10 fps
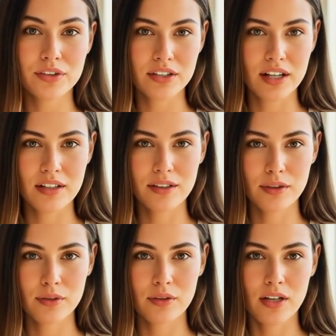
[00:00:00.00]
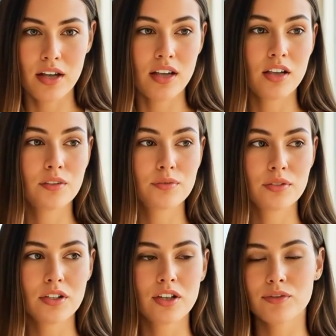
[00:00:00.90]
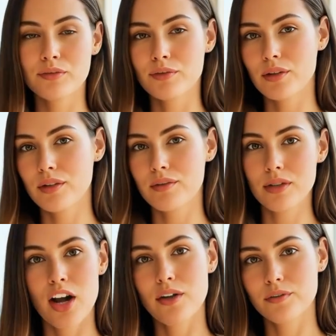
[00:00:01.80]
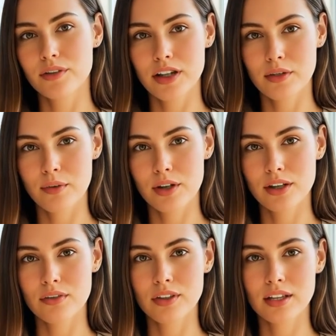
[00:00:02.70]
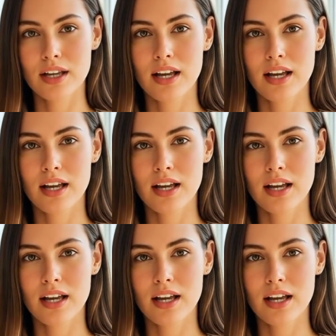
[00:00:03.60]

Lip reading: She saw Lily occasionally, always under my supervision.